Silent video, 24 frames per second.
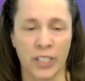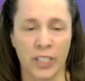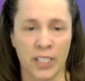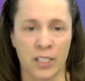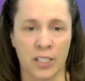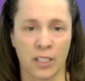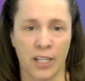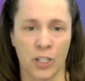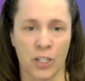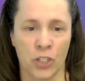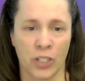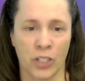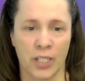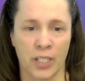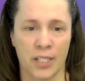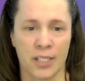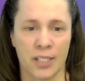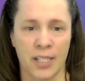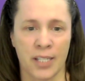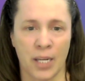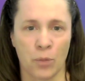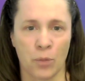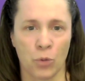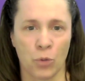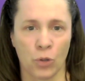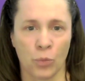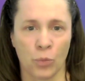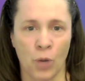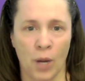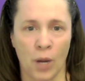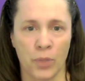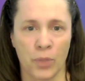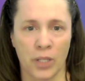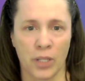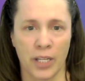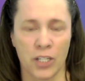intellectually disabled
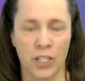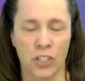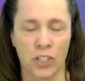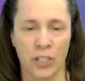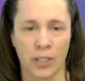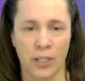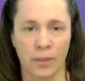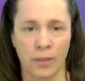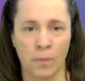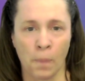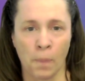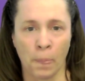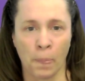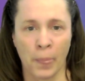population.